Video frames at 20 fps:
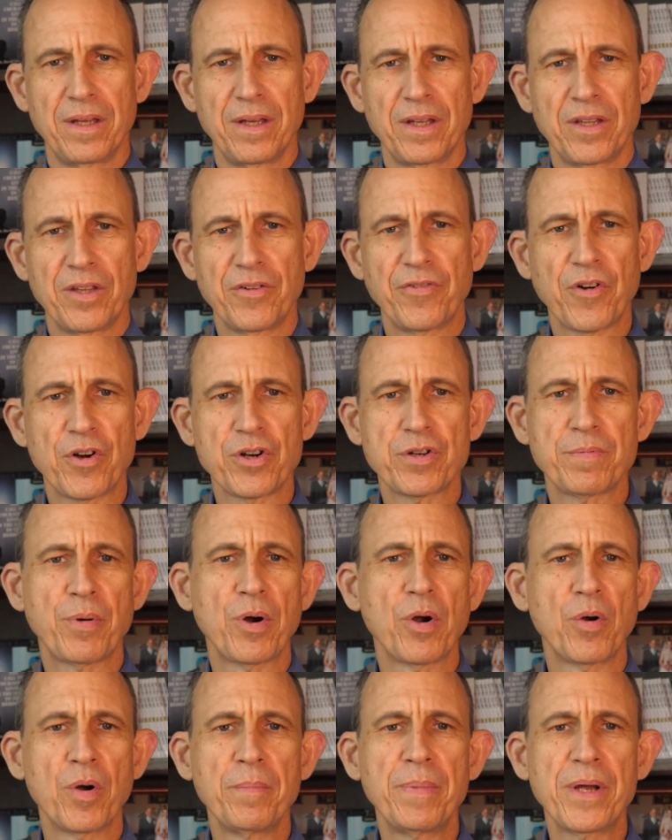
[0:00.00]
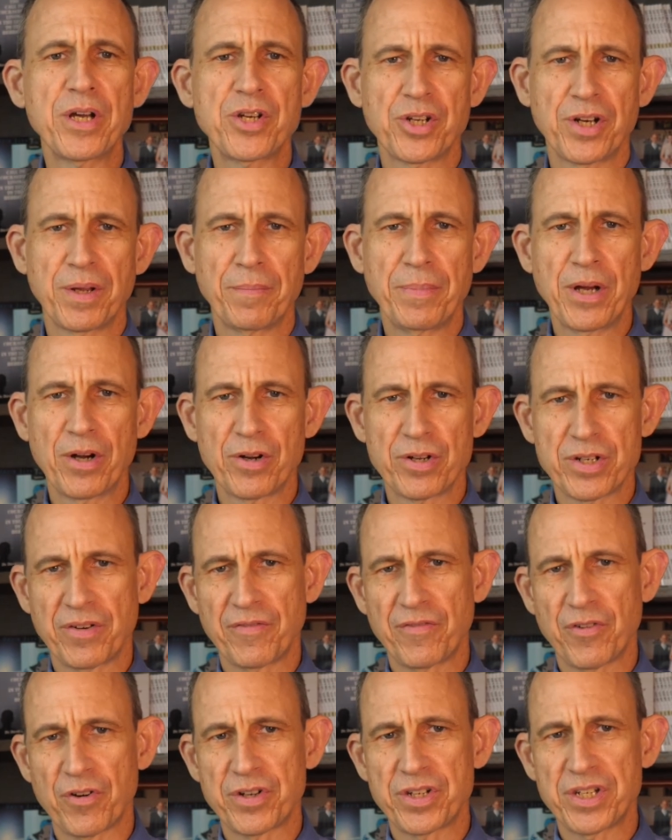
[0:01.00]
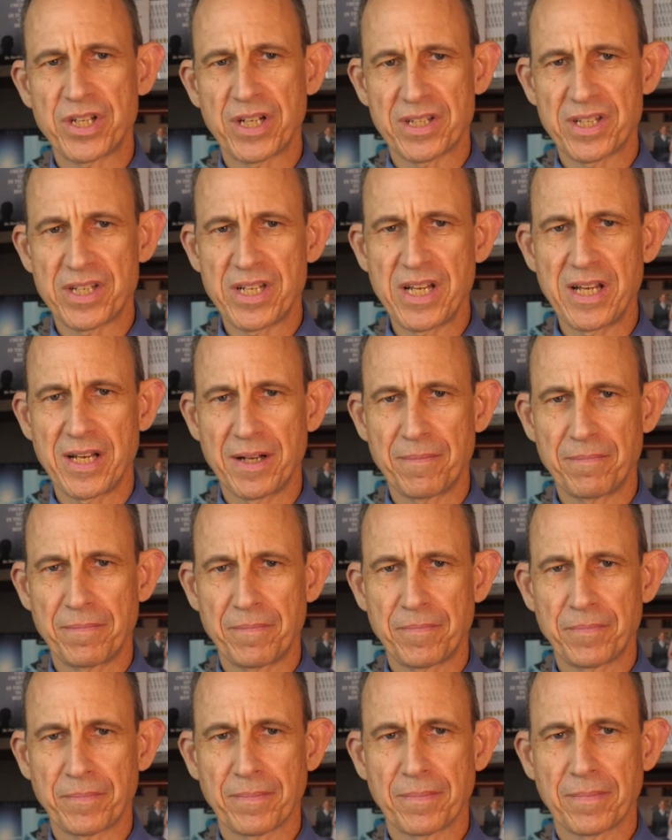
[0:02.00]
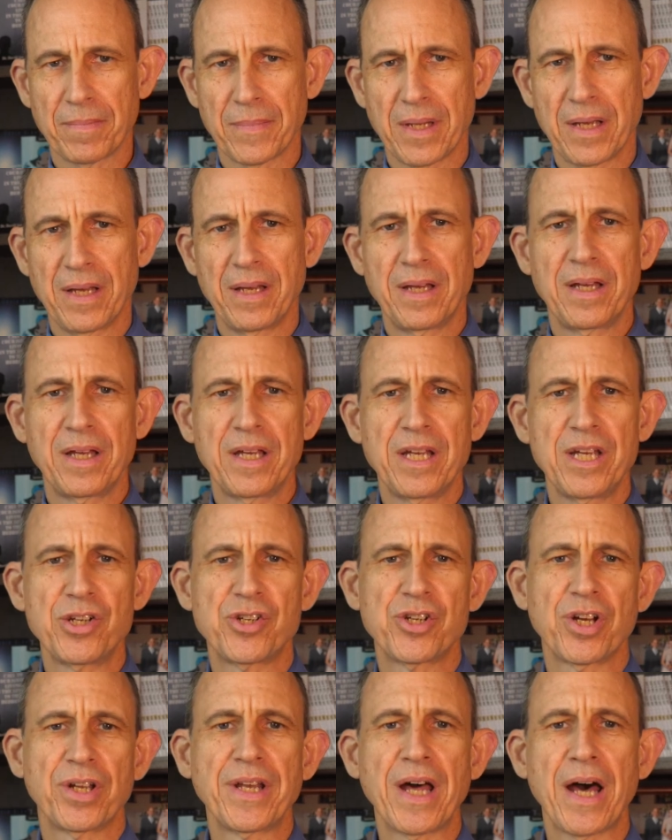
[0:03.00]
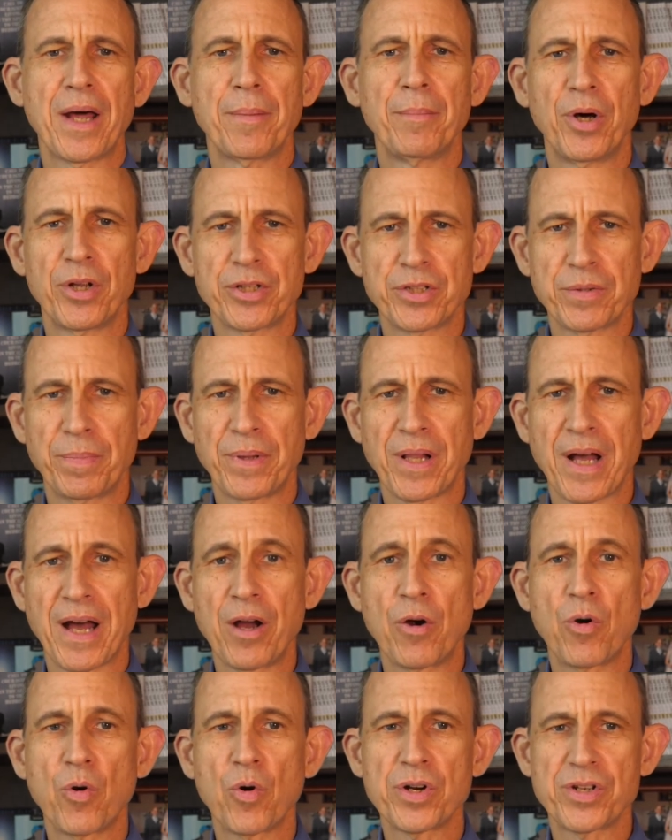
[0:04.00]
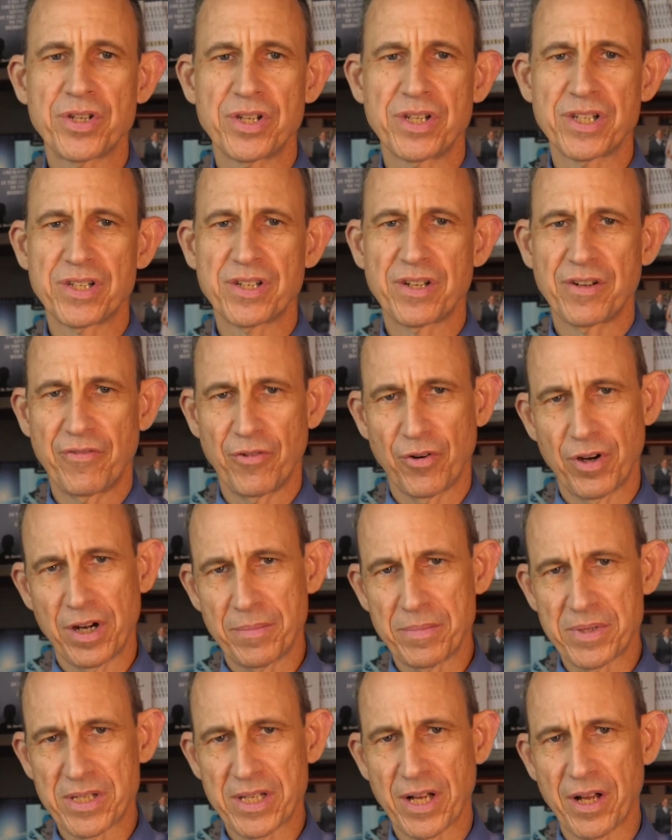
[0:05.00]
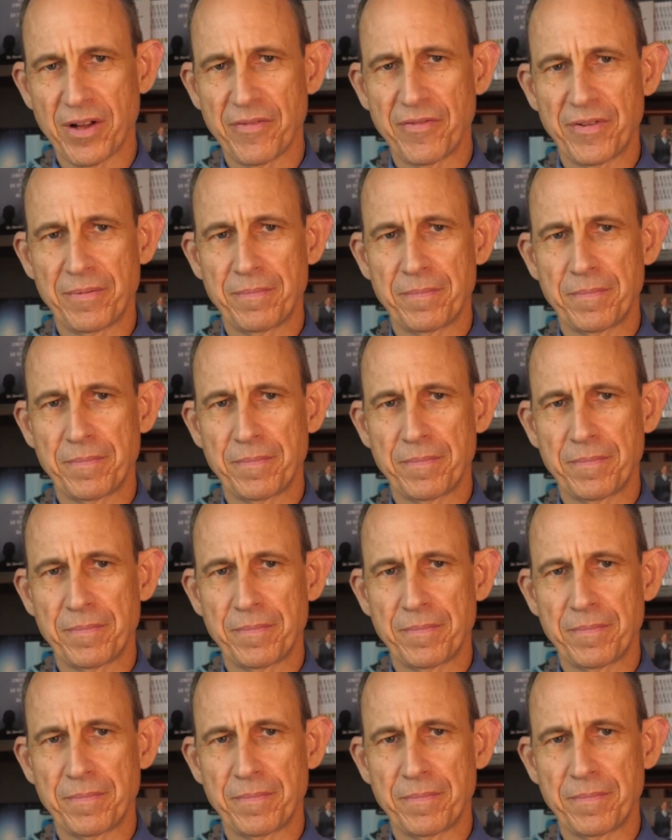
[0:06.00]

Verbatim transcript: The first prohibition appears in verse 16. He shall not multiply horses for himself.